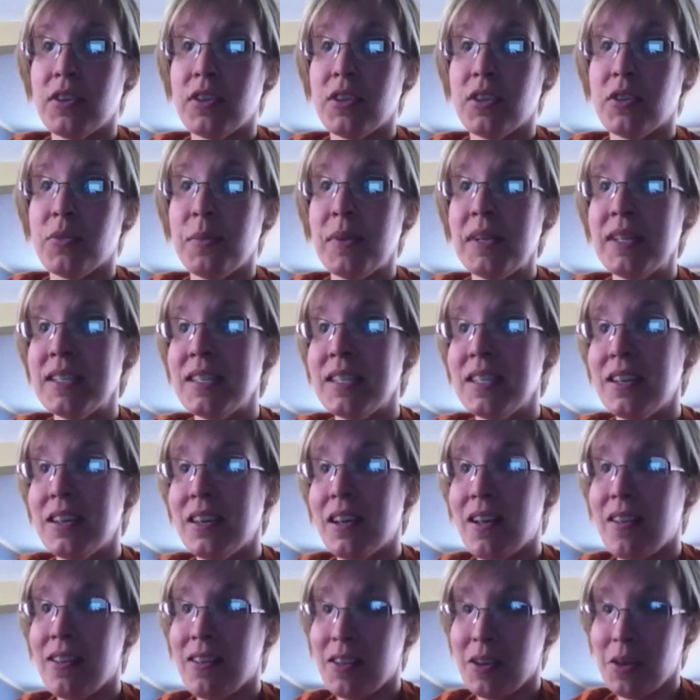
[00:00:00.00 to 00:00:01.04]
you may
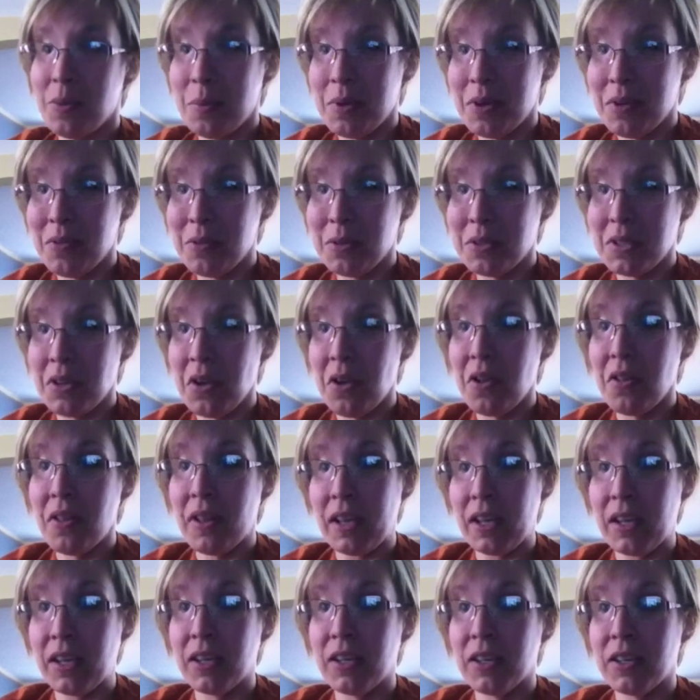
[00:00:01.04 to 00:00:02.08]
see a little bit of a result.
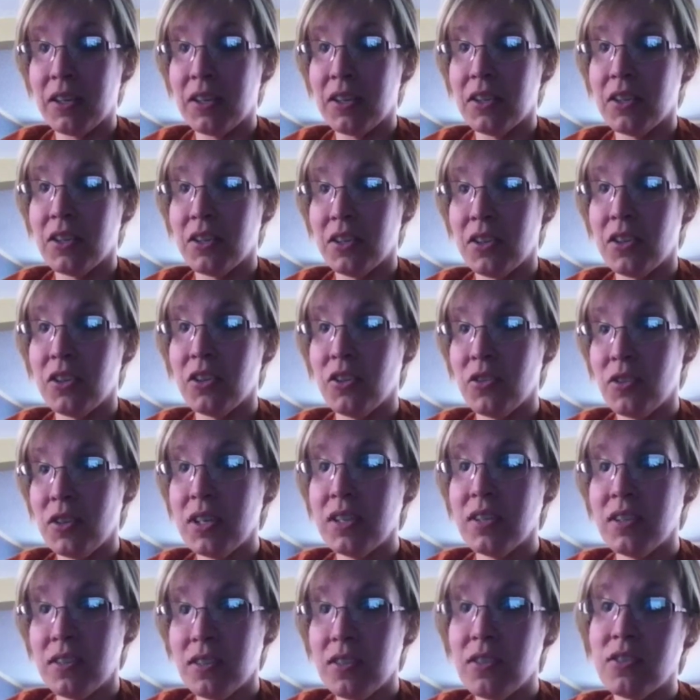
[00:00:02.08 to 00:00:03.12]
Like you
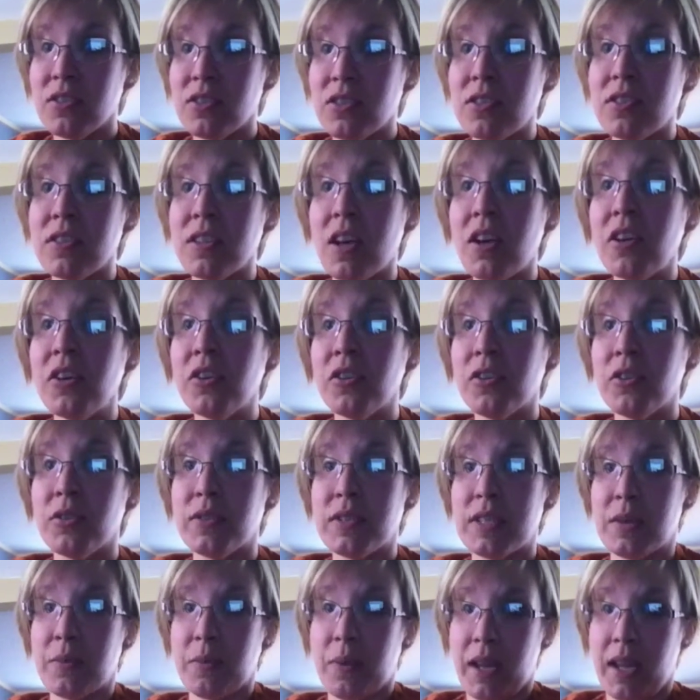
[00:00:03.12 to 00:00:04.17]
can tell you're
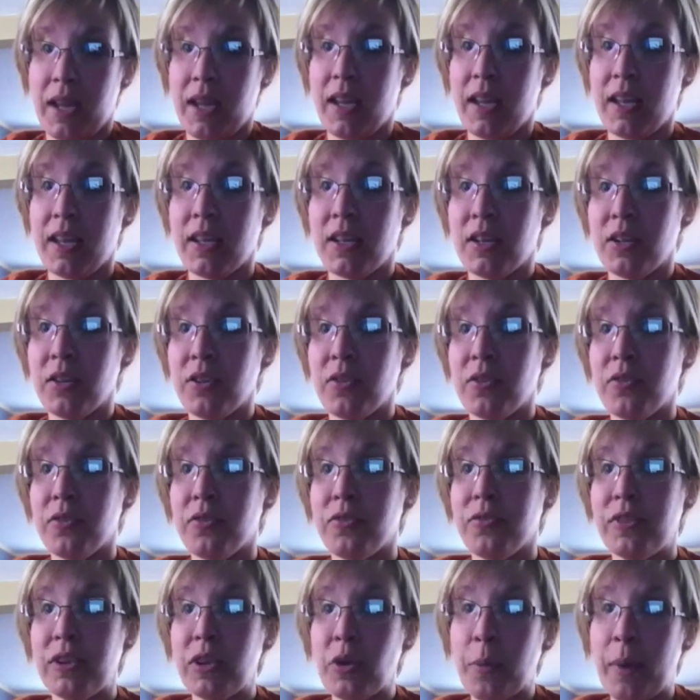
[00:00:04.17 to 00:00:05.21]
losing weight and you
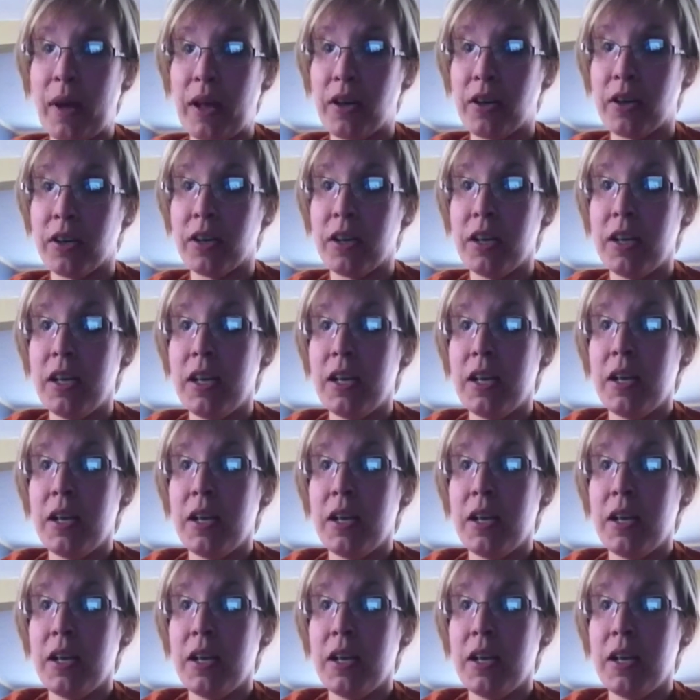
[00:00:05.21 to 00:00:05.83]
feel better,